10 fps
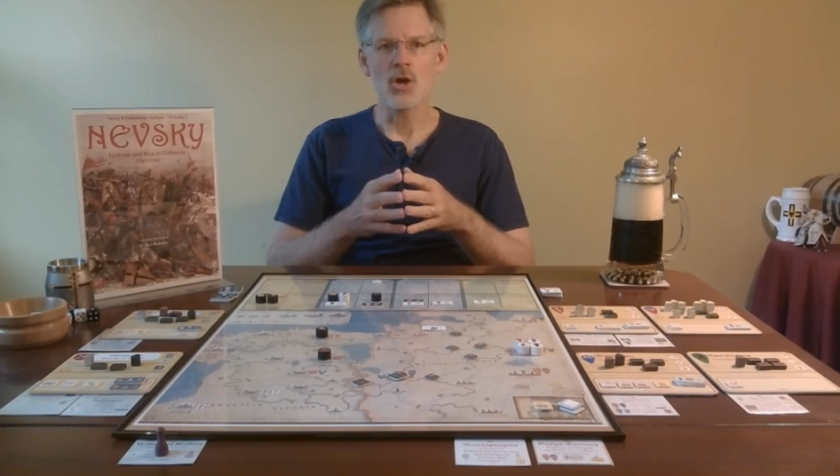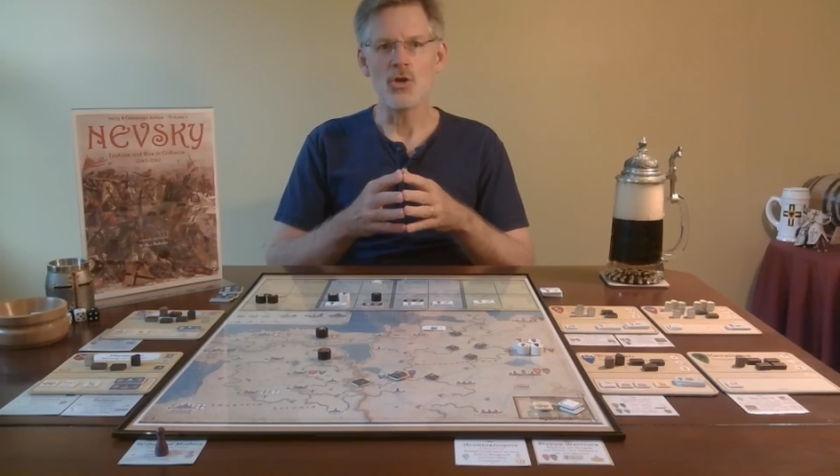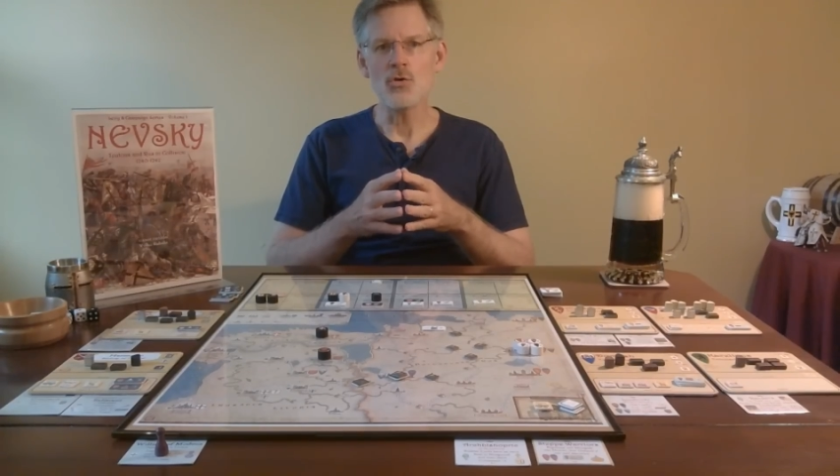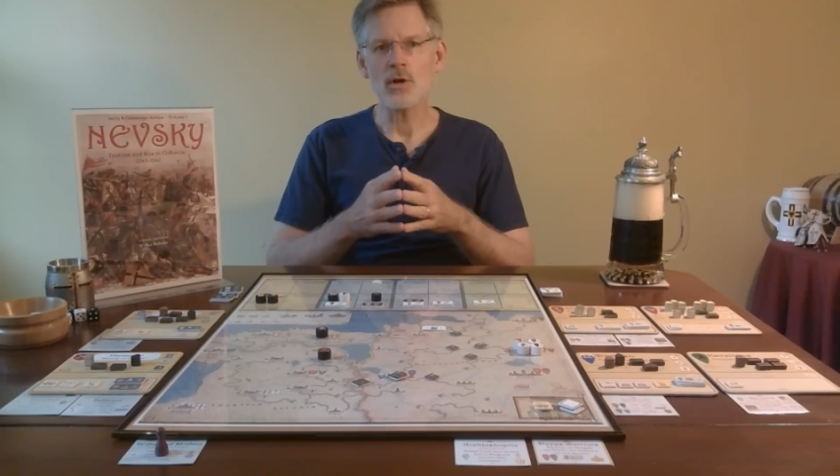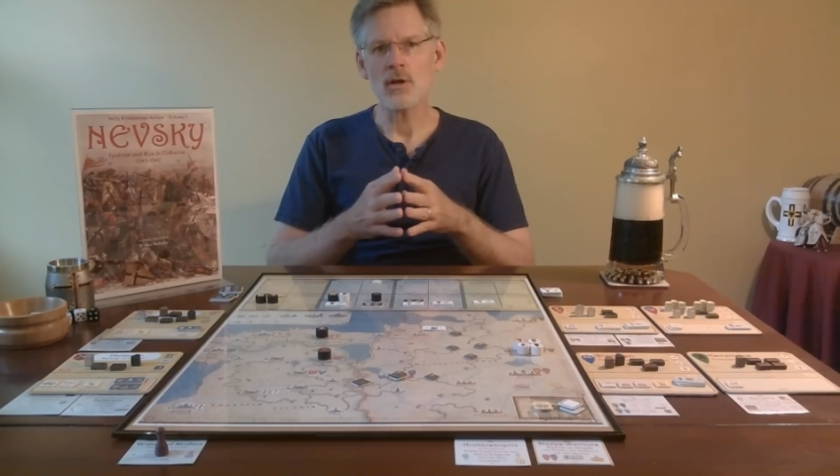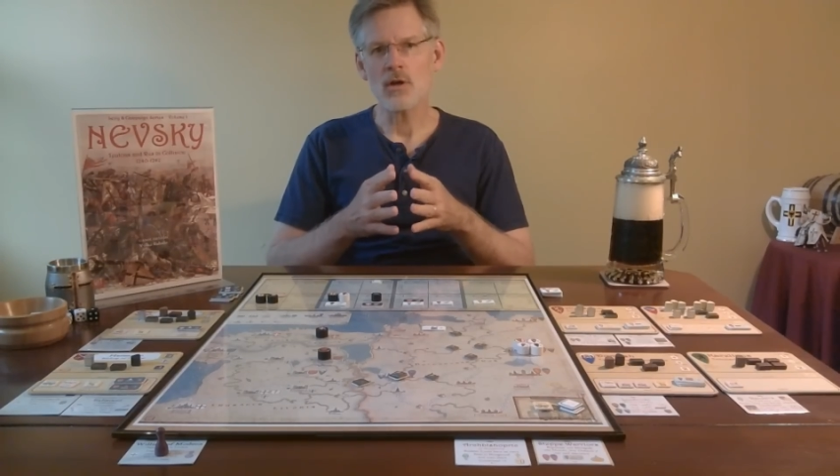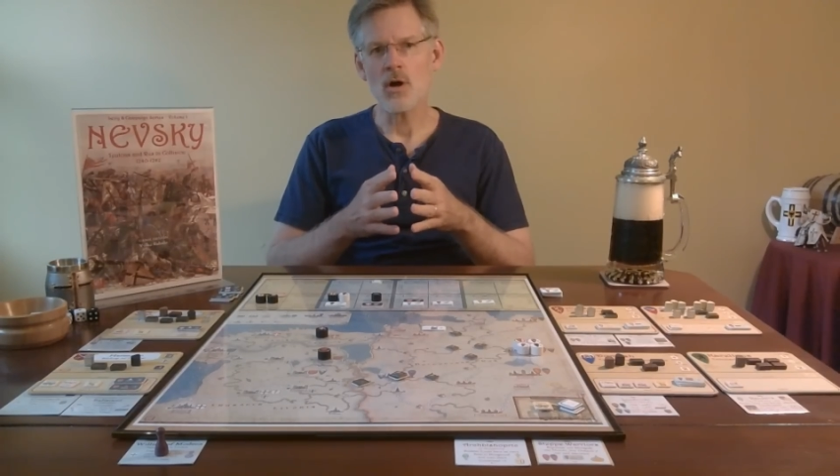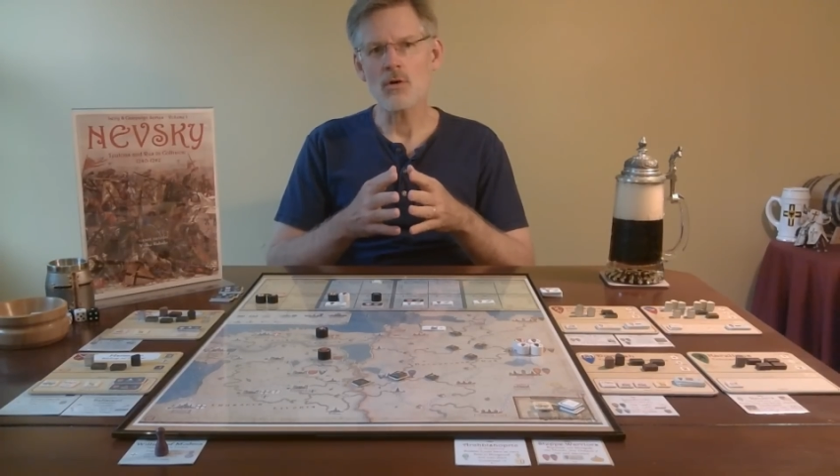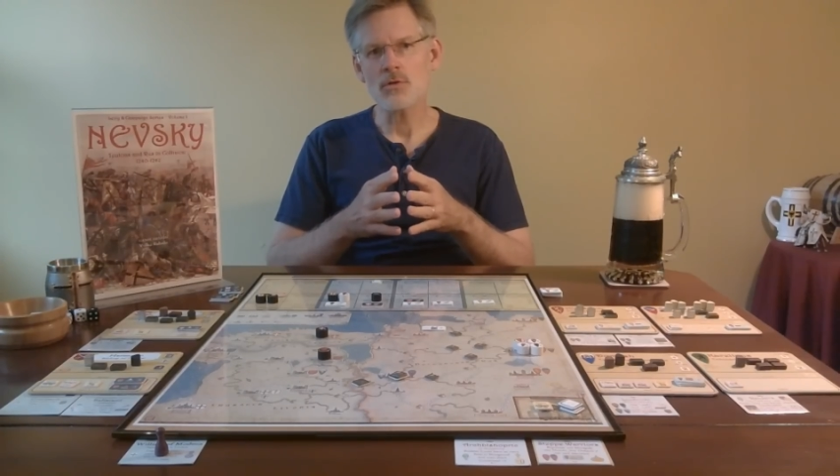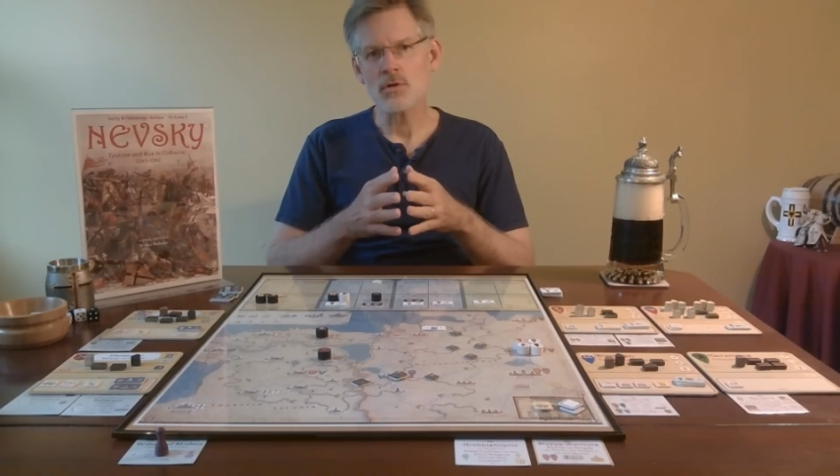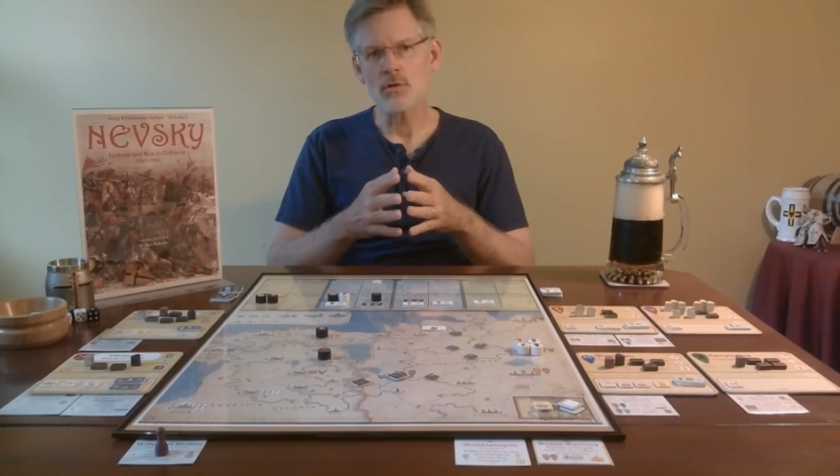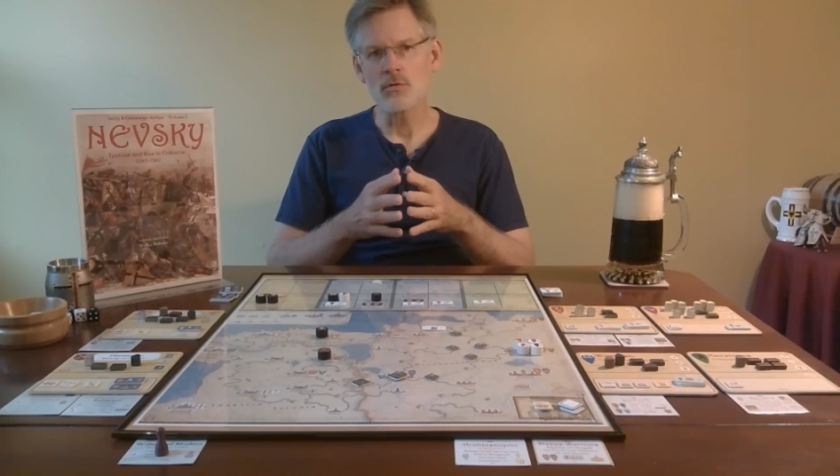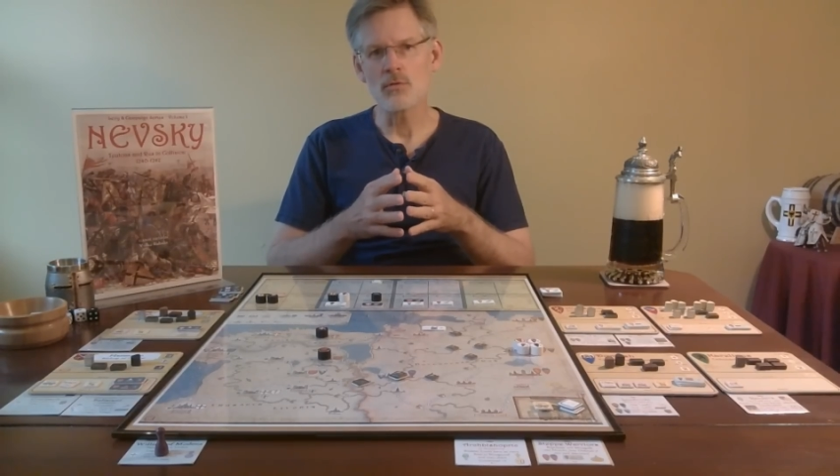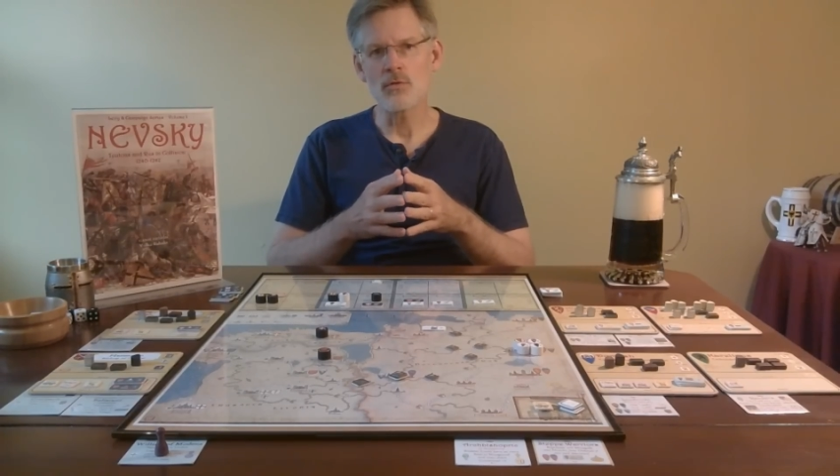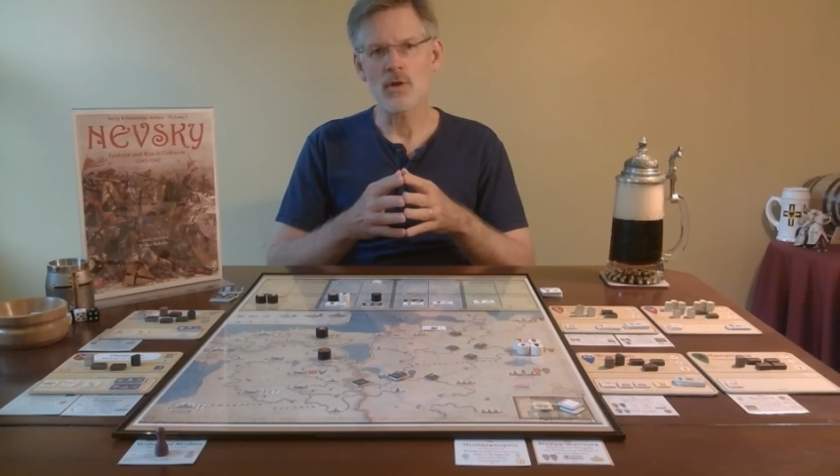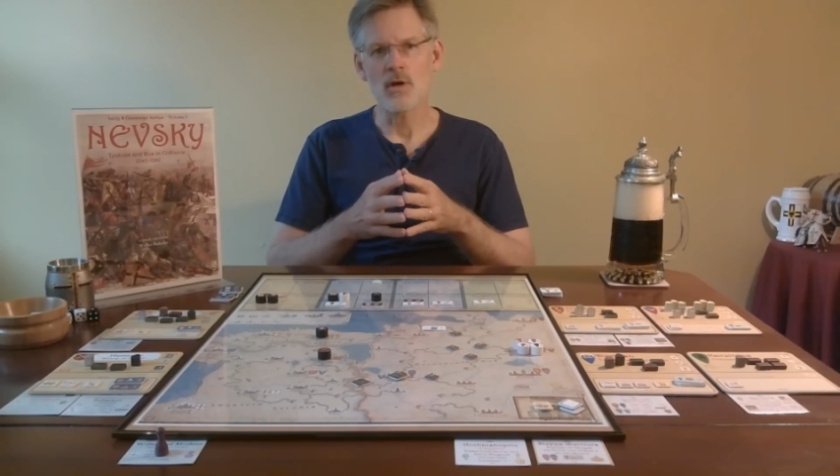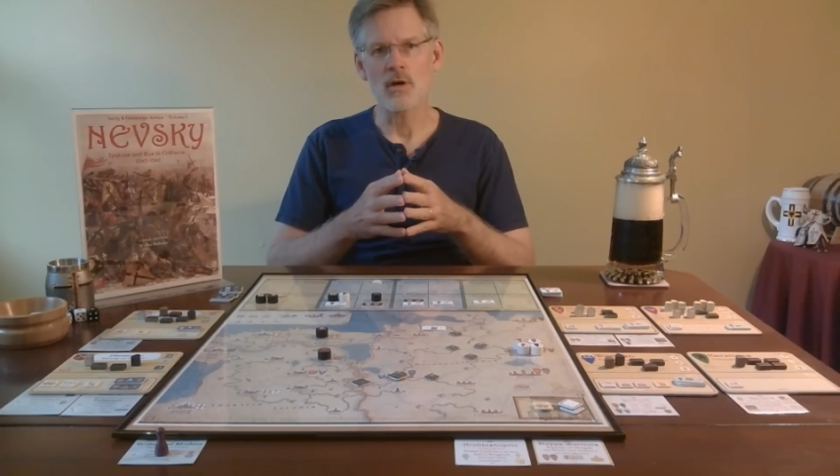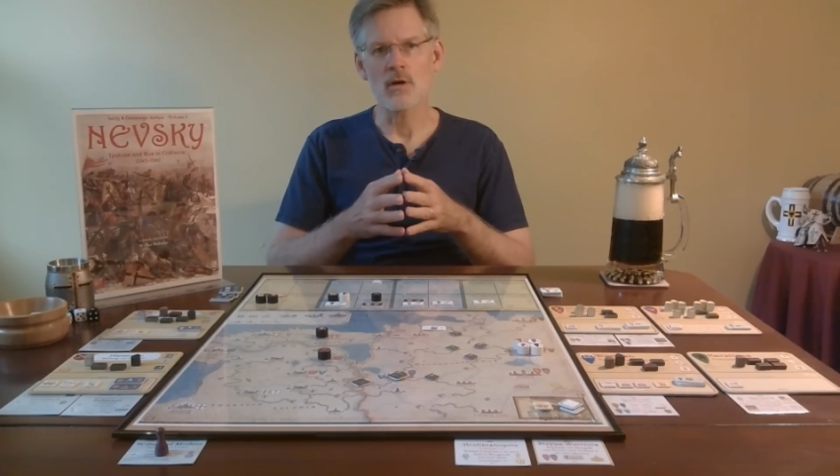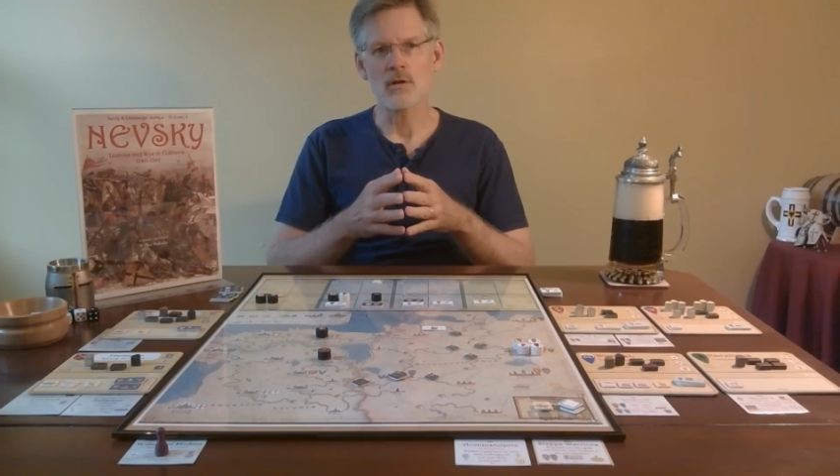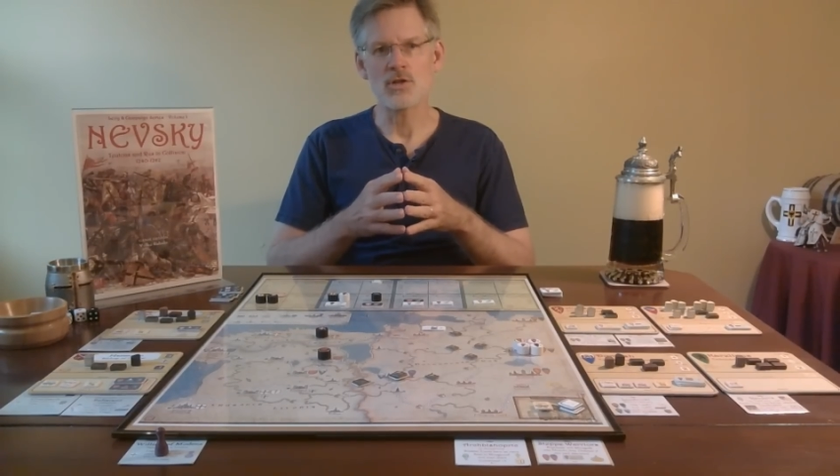You can go to the